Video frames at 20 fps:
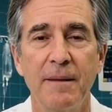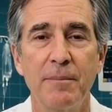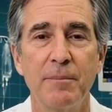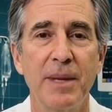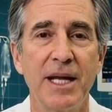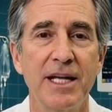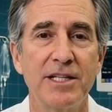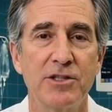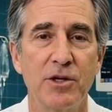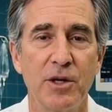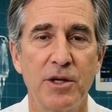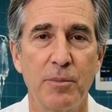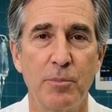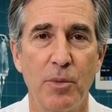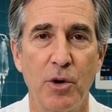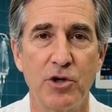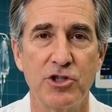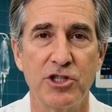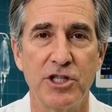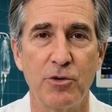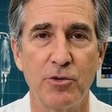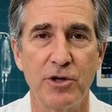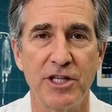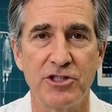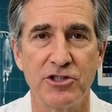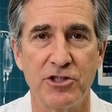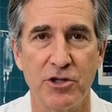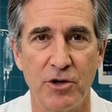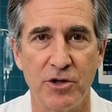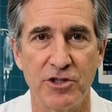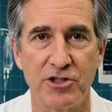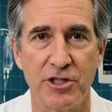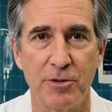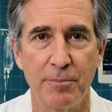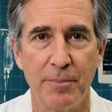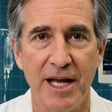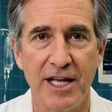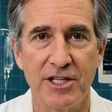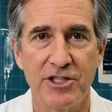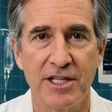based on emerging research and
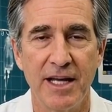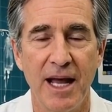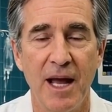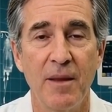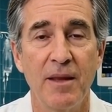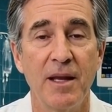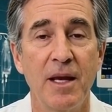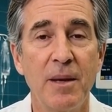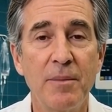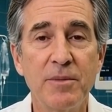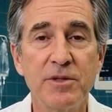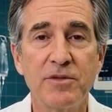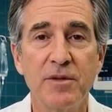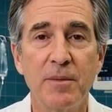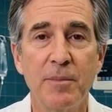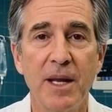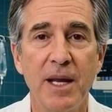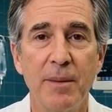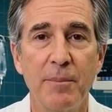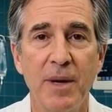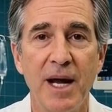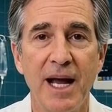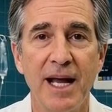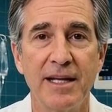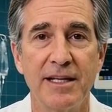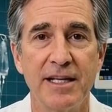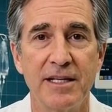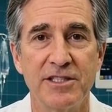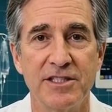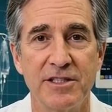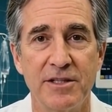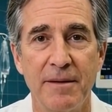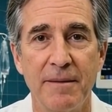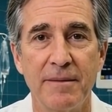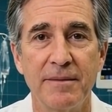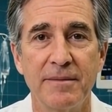patient outcomes from my practice.